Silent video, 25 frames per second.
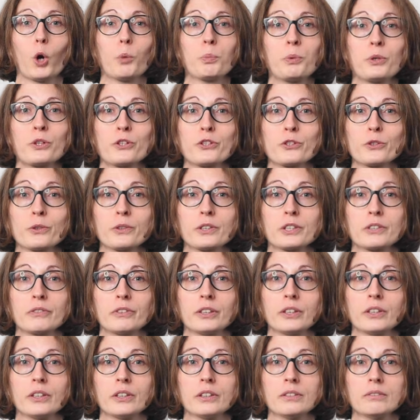Hope you enjoyed this
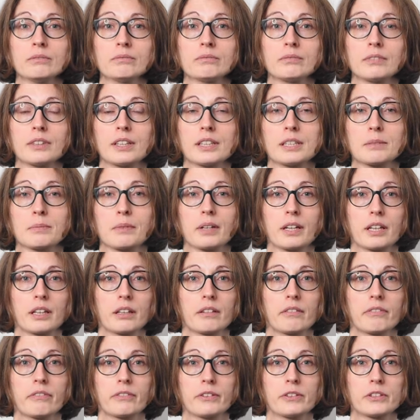video. It's
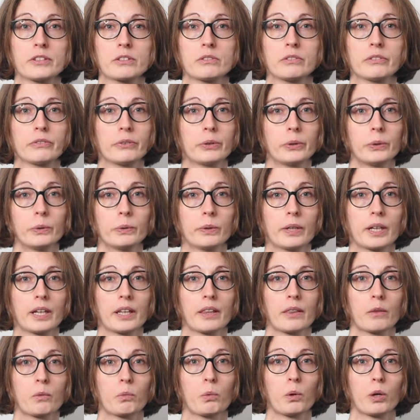my first review
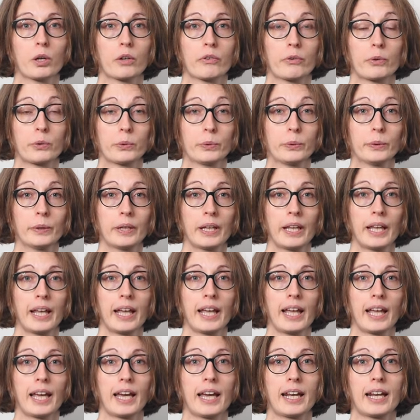and walkthrough,
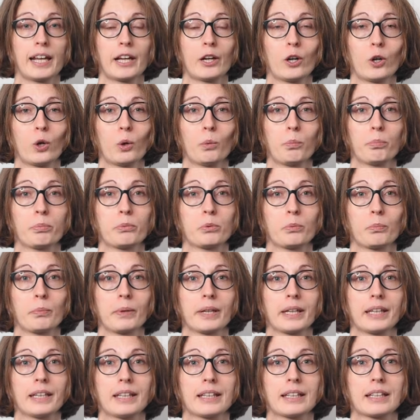and I hope to
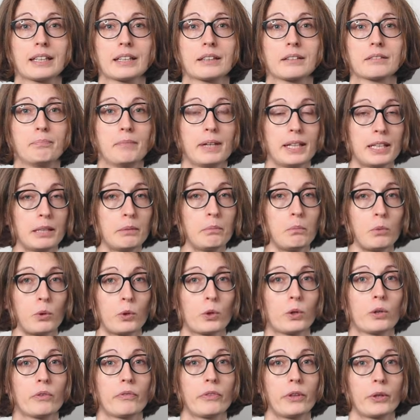make many
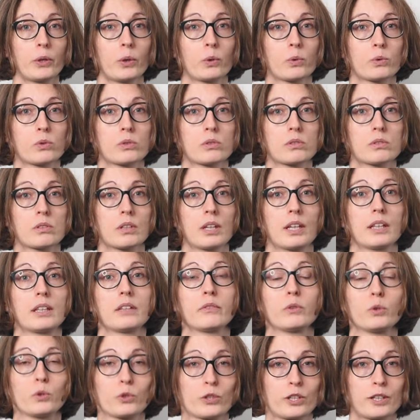more of those in
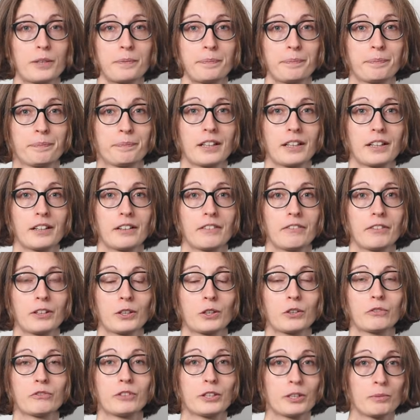the future.
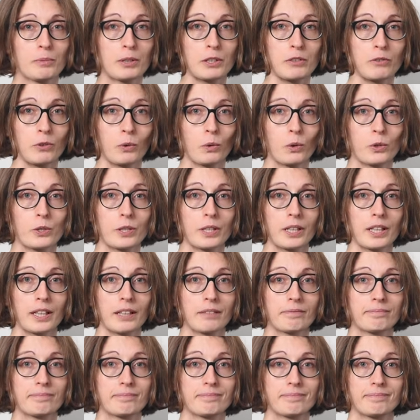Thank you very much for
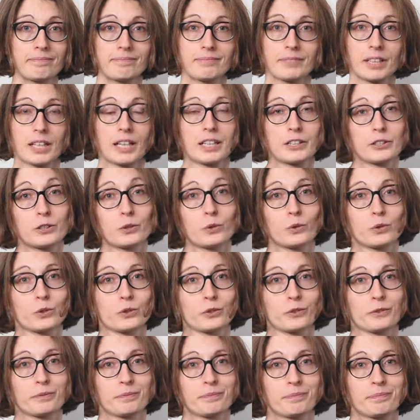watching, and I'll see you
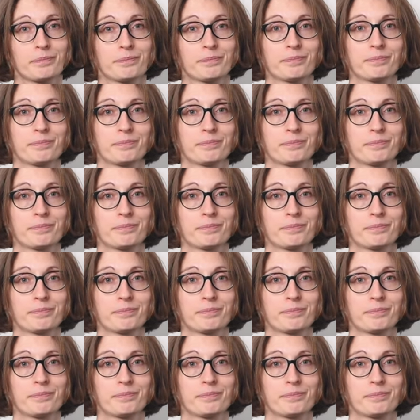soon.